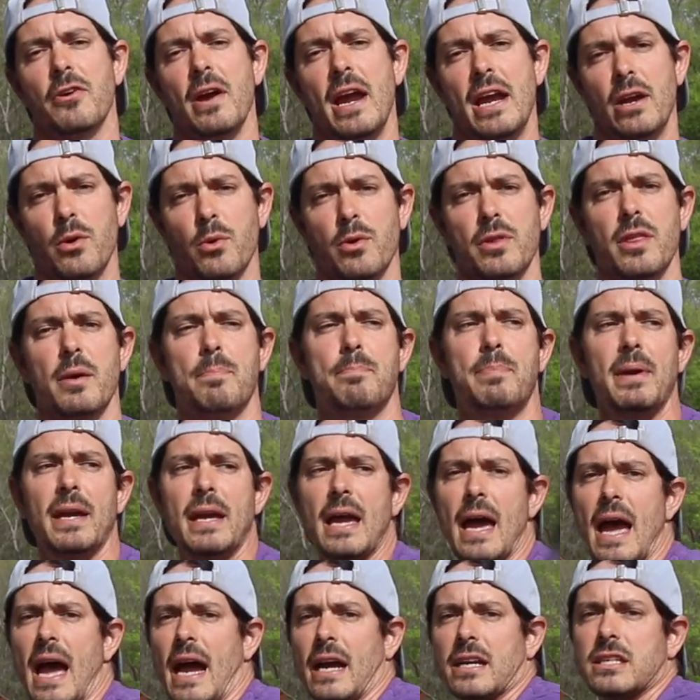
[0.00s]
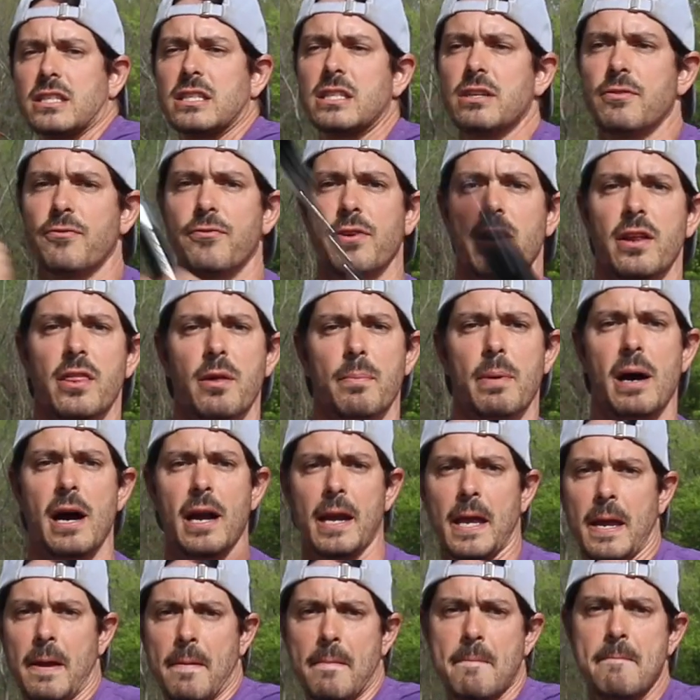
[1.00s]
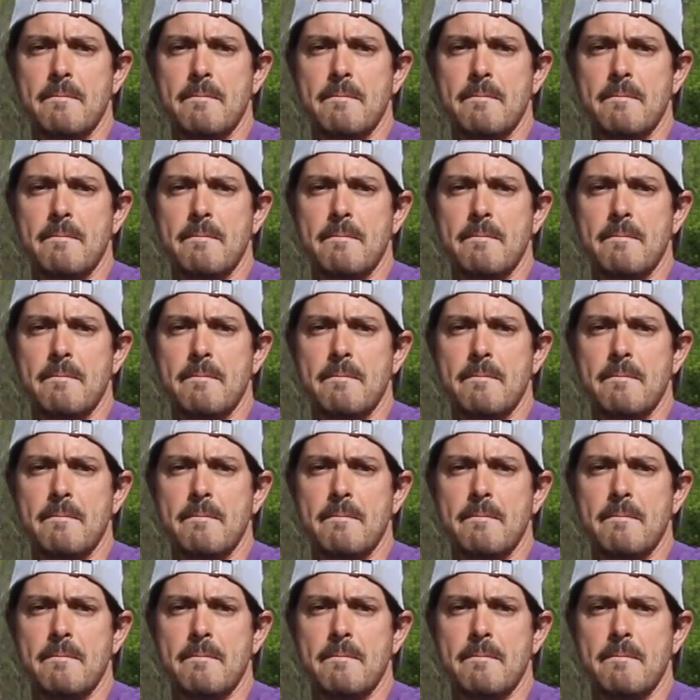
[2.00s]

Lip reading: 8, or the big X in front of the body.